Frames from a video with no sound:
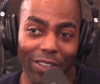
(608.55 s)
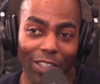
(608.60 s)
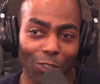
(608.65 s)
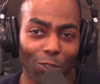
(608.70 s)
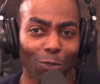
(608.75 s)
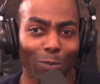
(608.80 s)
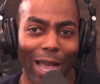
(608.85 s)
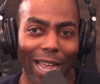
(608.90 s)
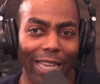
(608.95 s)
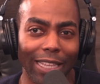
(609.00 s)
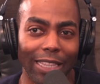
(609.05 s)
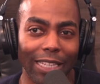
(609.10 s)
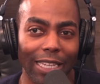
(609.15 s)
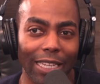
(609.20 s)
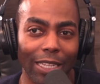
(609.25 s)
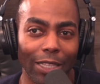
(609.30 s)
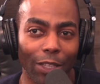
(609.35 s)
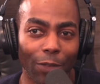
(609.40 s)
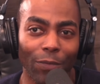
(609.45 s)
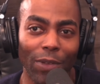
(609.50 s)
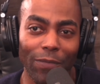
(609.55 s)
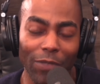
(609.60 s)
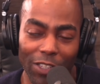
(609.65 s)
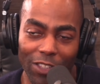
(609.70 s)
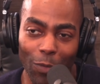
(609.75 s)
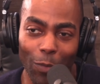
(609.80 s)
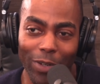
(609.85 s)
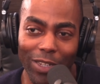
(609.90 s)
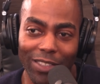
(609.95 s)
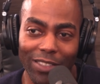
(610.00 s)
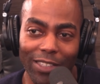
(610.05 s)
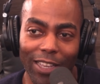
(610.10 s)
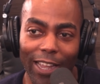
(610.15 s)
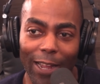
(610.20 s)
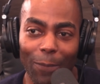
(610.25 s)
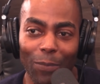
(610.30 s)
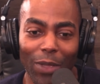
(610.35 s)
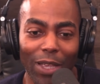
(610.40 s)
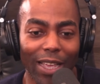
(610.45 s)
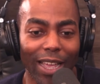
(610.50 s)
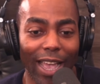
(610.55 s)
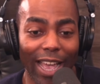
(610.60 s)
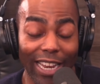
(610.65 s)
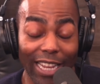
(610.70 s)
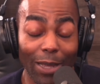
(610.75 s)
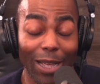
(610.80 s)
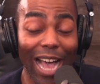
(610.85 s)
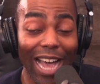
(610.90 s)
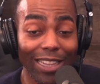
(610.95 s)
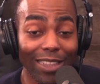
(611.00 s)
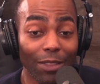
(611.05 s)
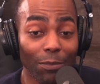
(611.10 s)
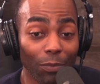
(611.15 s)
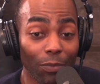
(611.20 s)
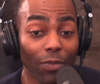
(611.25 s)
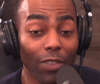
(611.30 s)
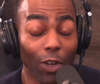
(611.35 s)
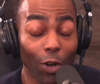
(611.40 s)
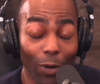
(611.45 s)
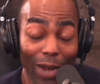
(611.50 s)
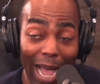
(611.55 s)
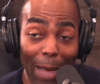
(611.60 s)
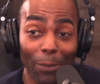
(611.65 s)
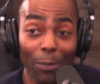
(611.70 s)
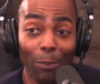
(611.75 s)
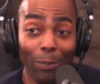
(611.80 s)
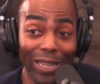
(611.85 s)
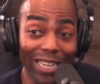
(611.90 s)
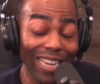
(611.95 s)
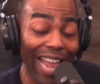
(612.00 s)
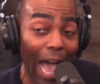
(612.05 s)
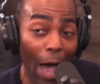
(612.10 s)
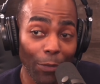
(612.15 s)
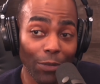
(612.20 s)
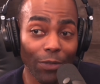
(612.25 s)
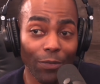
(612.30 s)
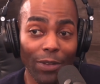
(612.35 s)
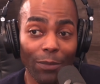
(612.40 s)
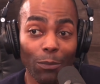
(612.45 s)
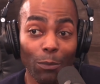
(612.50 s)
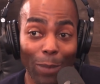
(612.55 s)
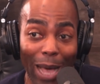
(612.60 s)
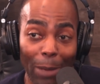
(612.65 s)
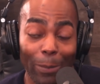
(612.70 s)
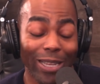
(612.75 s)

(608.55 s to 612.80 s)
This was back in the 50s, I want to say, and he got the crap beat out of him.